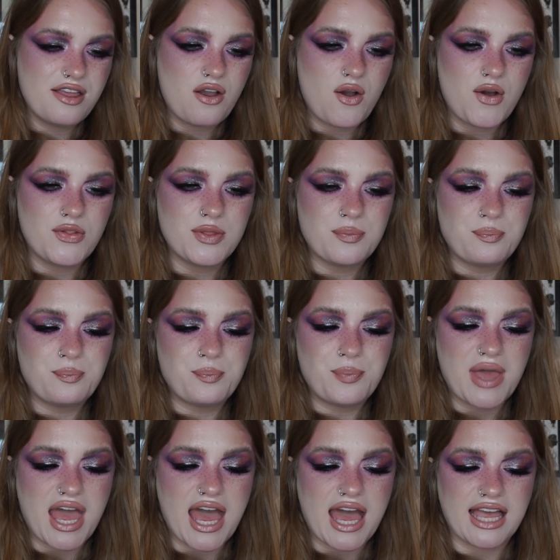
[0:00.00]
On the
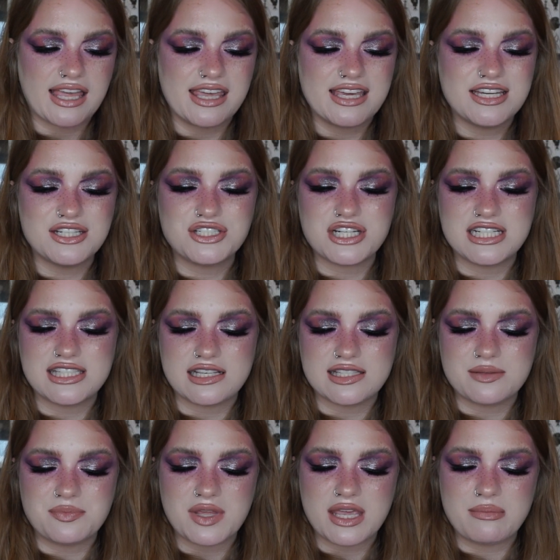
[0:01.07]
package, it says
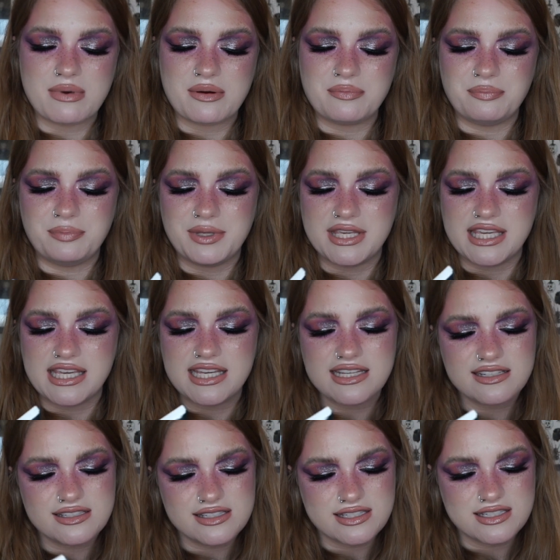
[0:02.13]
something about
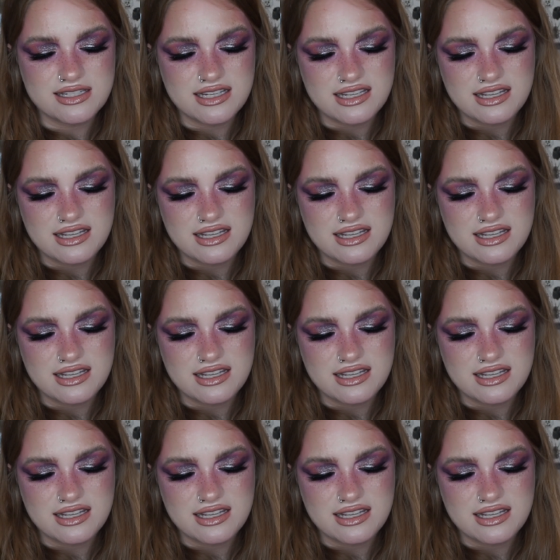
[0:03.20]
peat,